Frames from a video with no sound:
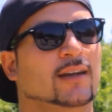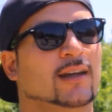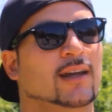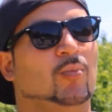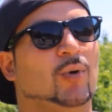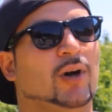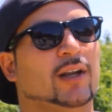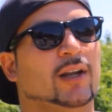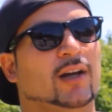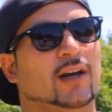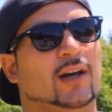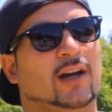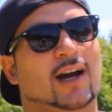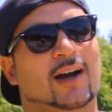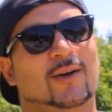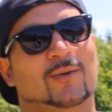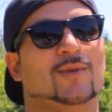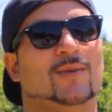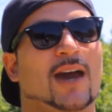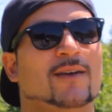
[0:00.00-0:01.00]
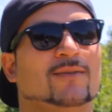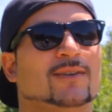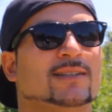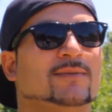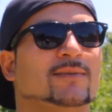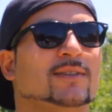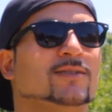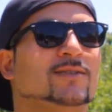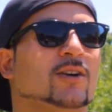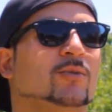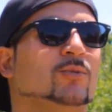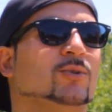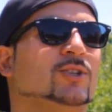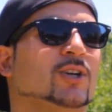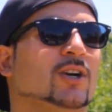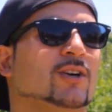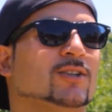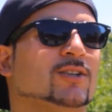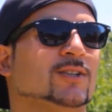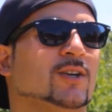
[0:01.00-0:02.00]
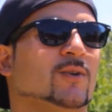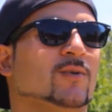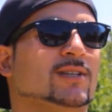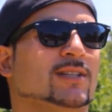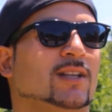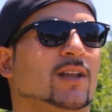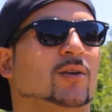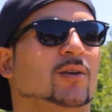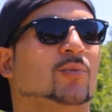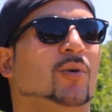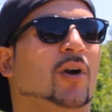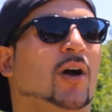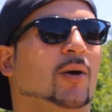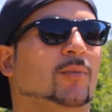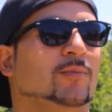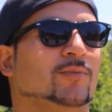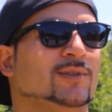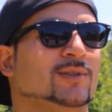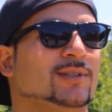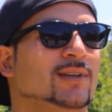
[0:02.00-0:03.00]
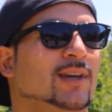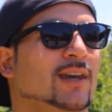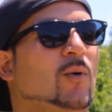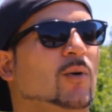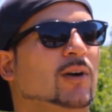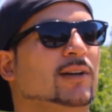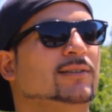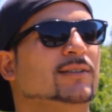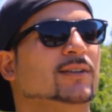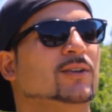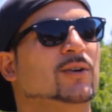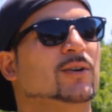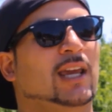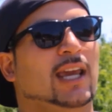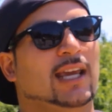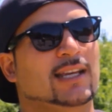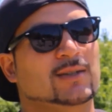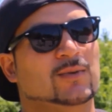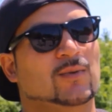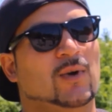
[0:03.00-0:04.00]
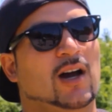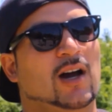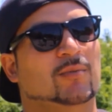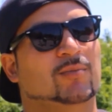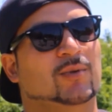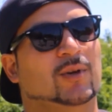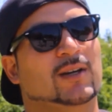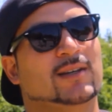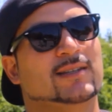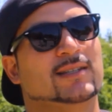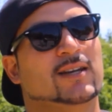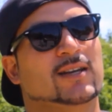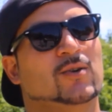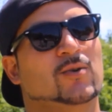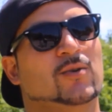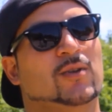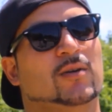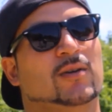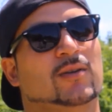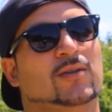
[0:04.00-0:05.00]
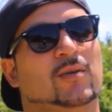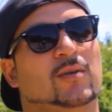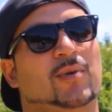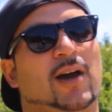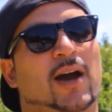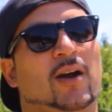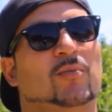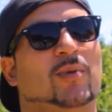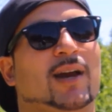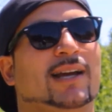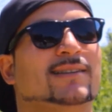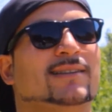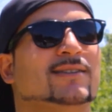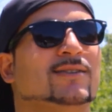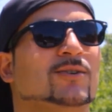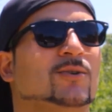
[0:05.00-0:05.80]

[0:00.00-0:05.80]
But having something turbocharged is always a lot of problems. I wanted to go K swap because I know the power band's